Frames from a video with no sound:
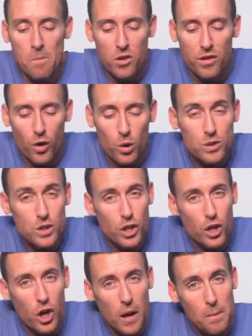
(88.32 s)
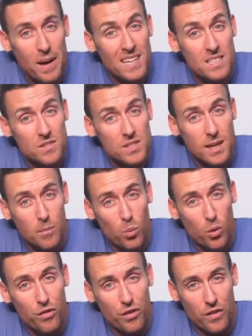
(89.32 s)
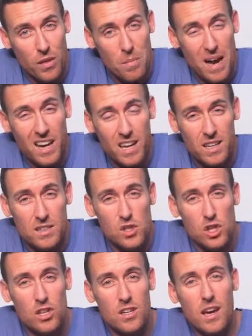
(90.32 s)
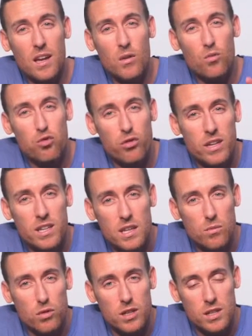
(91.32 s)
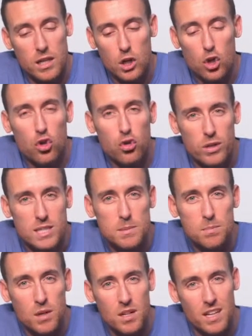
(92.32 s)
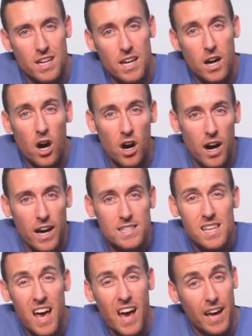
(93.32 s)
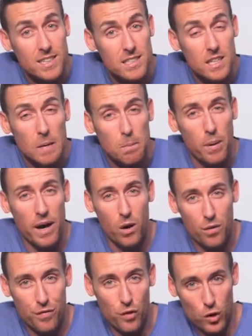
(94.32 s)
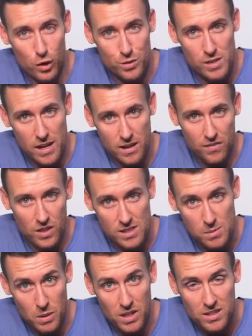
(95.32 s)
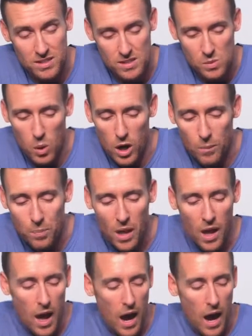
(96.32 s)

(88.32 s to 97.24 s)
You've also got a passive subwoofer in the back here. So you're getting really, really crisp, clear highs and deep, powerful lows out of these speakers as well.